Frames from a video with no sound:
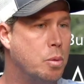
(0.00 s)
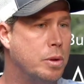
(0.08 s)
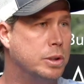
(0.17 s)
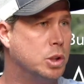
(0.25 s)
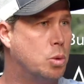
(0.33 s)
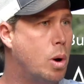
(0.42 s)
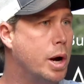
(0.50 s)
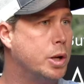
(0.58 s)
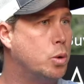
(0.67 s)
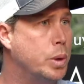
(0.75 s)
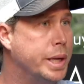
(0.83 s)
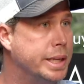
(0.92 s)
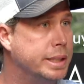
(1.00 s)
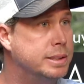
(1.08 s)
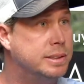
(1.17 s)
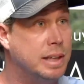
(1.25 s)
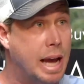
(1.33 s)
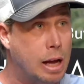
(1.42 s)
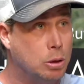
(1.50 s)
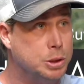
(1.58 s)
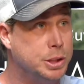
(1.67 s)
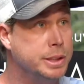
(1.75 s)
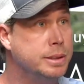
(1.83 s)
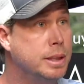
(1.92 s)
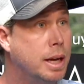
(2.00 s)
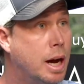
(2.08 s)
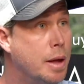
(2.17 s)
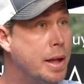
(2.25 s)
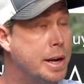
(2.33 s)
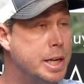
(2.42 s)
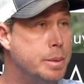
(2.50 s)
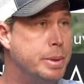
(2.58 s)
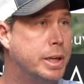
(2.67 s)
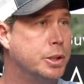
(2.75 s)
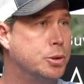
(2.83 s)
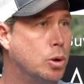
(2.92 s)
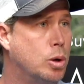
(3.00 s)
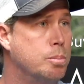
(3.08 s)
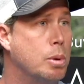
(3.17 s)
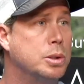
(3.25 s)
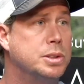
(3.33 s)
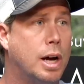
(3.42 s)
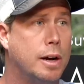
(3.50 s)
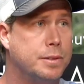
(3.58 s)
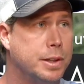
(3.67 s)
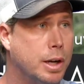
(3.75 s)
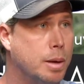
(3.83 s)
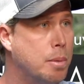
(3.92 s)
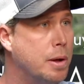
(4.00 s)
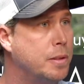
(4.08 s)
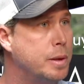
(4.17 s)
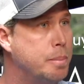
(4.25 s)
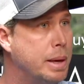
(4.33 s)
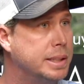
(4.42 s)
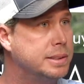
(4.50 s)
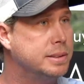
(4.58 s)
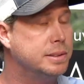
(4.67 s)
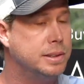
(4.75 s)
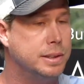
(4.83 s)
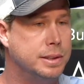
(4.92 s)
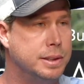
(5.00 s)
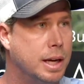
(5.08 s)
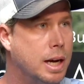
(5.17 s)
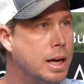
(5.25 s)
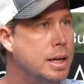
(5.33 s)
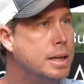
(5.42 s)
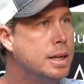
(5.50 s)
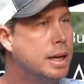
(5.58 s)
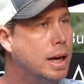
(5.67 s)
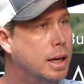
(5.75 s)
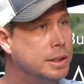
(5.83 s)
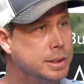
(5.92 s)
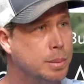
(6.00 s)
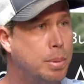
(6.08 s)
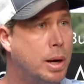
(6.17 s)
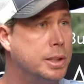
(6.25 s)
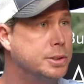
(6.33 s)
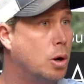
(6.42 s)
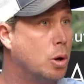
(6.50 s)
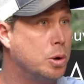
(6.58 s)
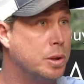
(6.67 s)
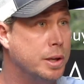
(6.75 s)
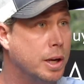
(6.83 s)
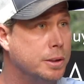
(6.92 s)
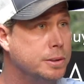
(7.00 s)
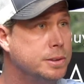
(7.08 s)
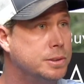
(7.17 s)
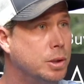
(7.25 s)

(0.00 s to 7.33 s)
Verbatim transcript: there's aquatic weeds, algae uh, that need to be controlled most often on a monthly basis, and some ponds are harder than others.